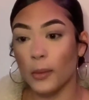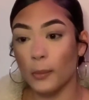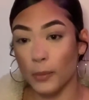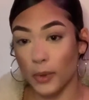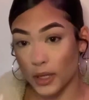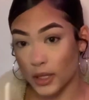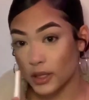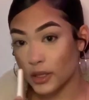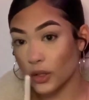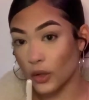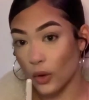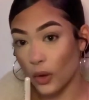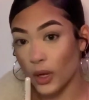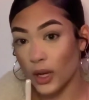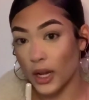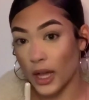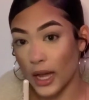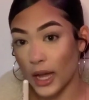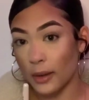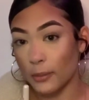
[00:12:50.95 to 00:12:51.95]
But it's going to
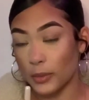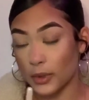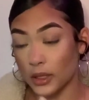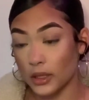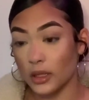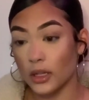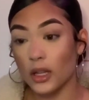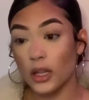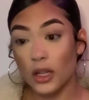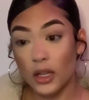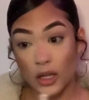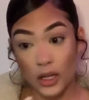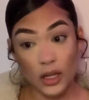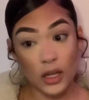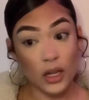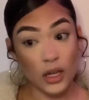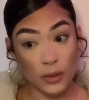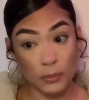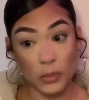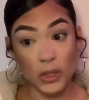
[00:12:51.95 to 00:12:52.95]
happen
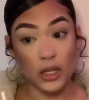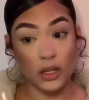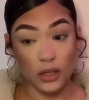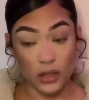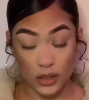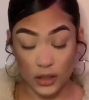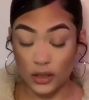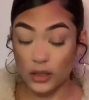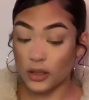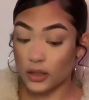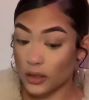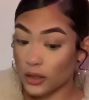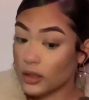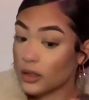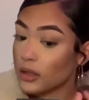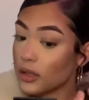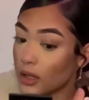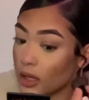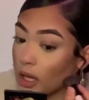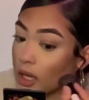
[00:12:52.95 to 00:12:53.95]
because
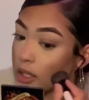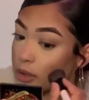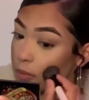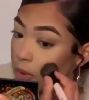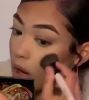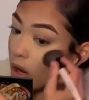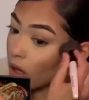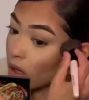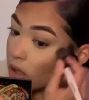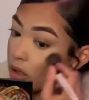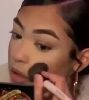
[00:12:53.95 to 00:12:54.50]
he's raw.